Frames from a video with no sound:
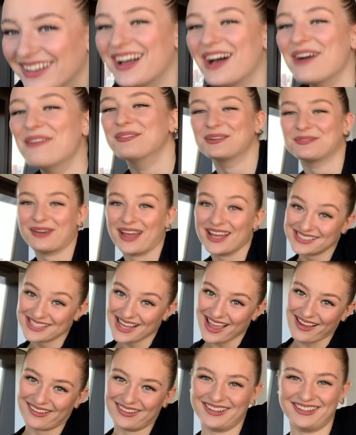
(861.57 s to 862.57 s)
I'm gonna pass
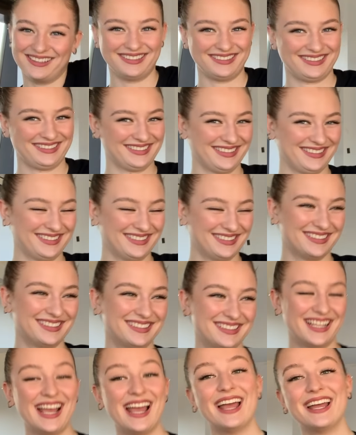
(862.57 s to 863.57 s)
out.
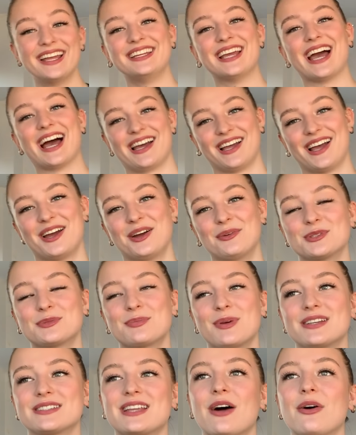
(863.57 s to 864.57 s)
Yeah, I almost
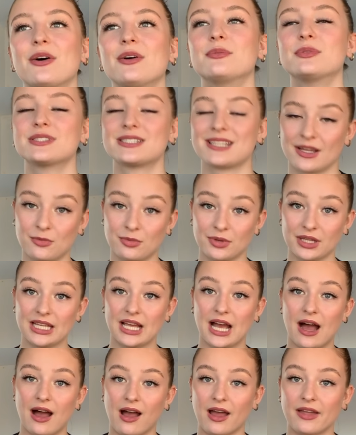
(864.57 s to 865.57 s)
passed out. It was like really
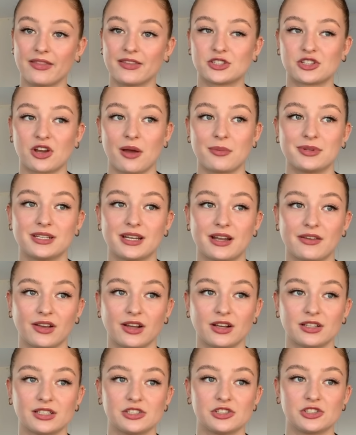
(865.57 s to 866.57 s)
hot. The shop didn't have
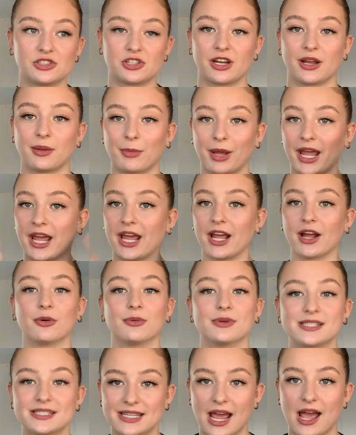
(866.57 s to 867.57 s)
air conditioning. My hair
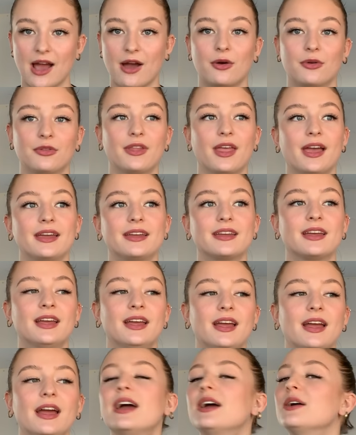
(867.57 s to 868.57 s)
was down. Like,
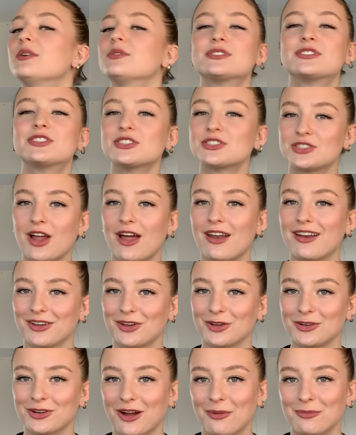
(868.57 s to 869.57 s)
it's just not a
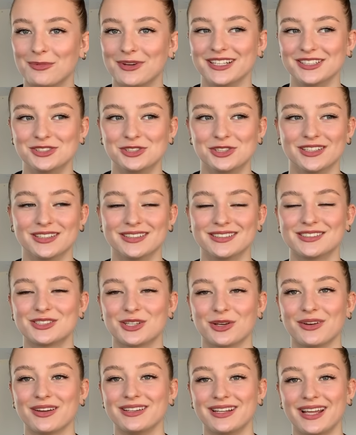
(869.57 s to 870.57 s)
good combination.
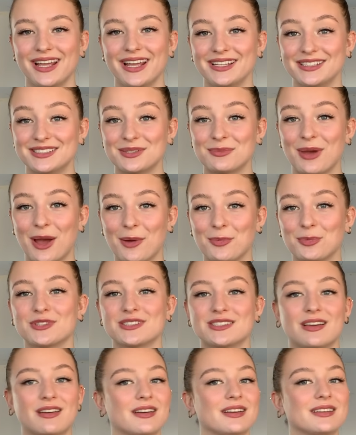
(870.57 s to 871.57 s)
So I ate some
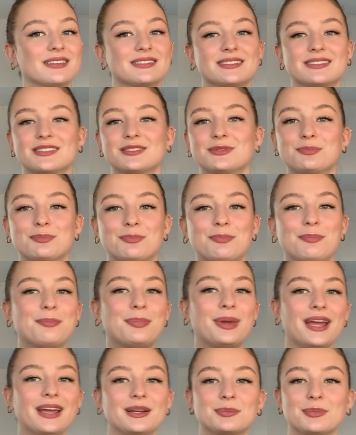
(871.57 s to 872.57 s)
applesauce,
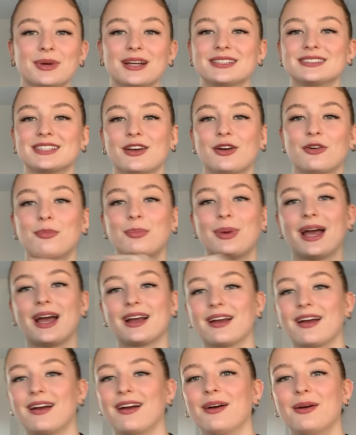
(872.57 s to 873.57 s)
picked myself
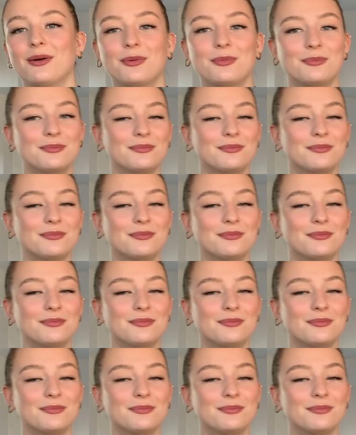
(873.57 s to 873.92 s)
back up.